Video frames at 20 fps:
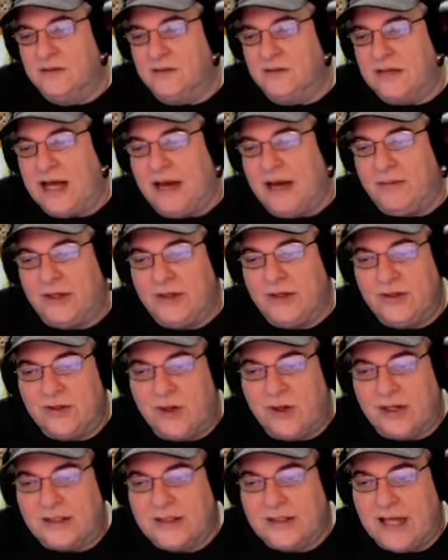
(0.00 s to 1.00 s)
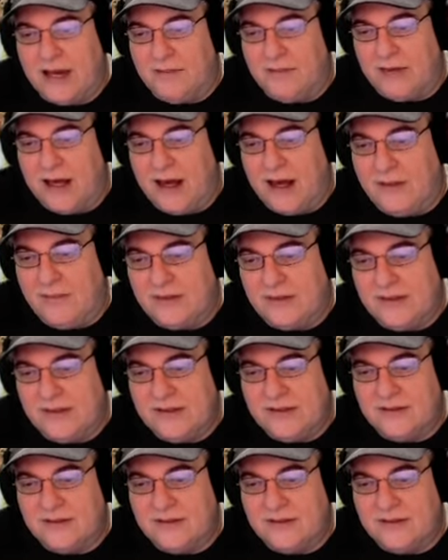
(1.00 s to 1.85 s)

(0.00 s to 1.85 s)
Goblins, orcs, hobgoblins.